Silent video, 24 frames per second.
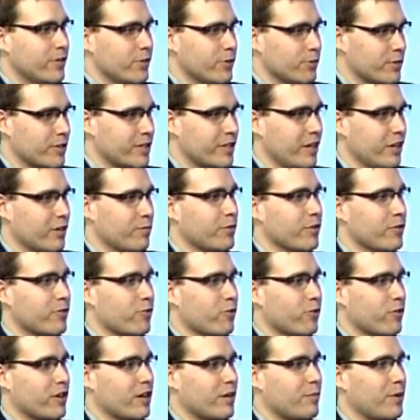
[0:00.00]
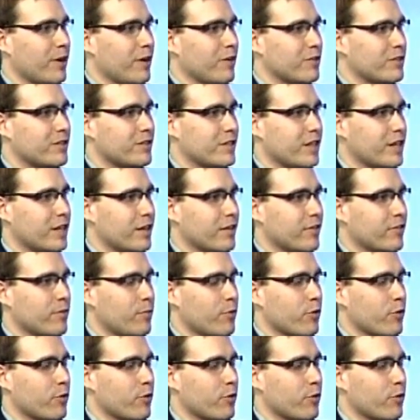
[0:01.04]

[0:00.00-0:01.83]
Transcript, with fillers: is you were telling me a story about uh,